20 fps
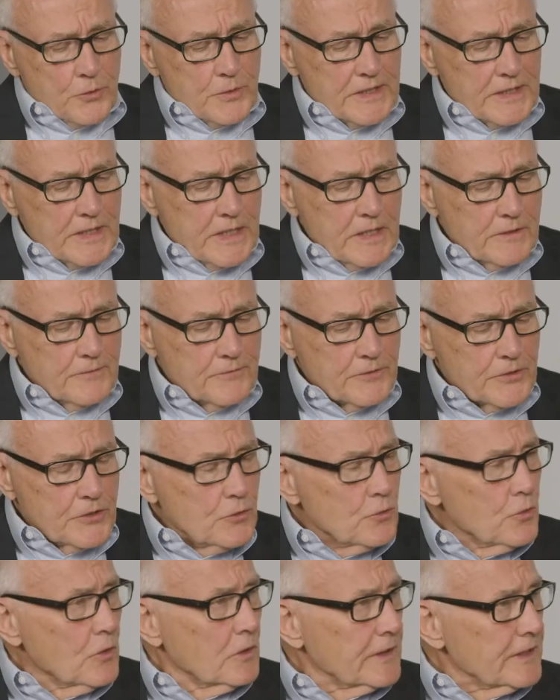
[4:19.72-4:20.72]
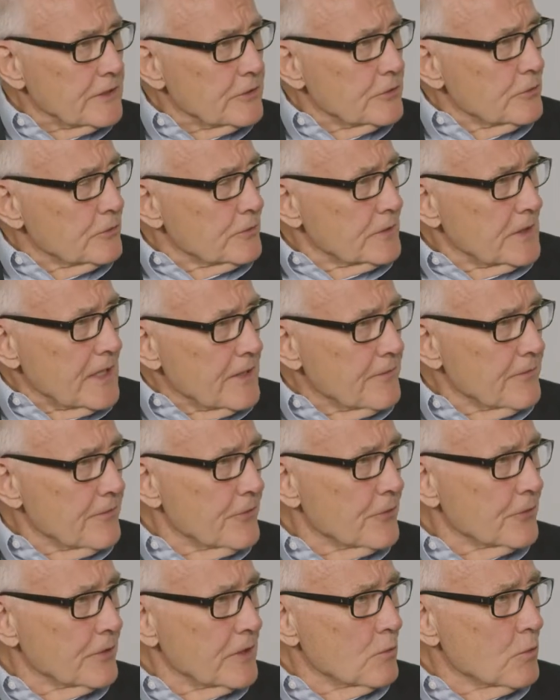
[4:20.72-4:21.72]
indicated that you only do
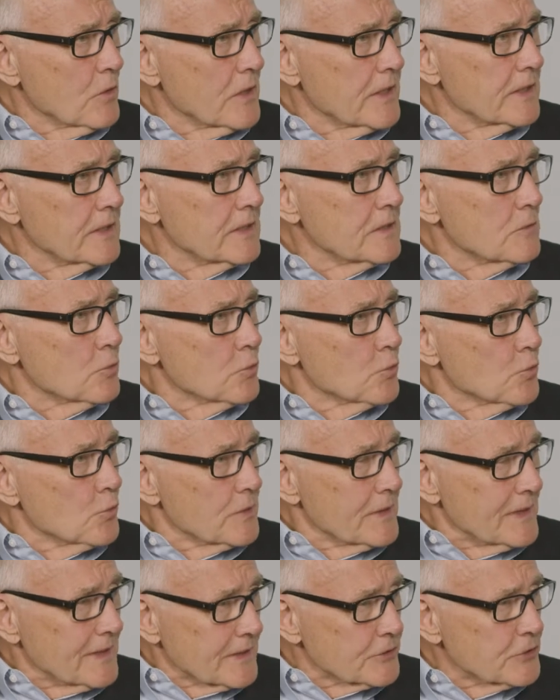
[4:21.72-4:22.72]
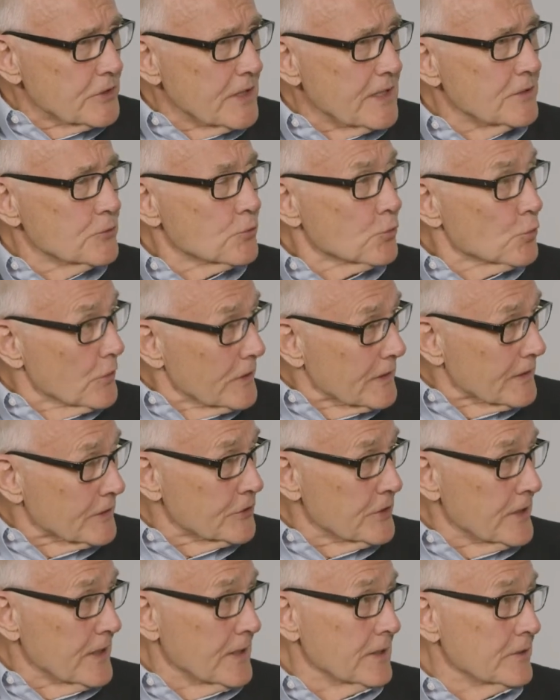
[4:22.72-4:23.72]
1031 exchange real
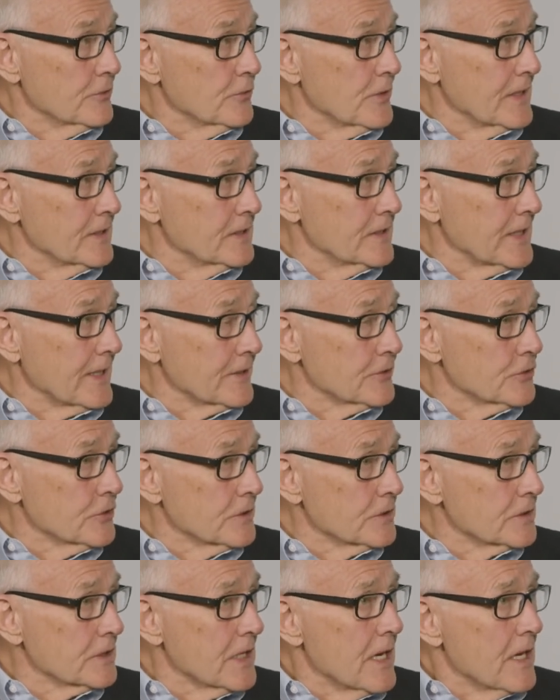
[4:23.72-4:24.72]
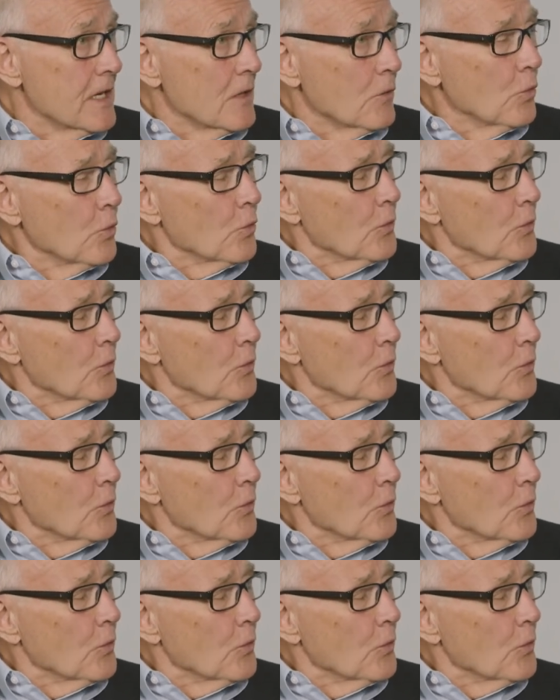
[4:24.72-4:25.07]
estate transactions. Correct.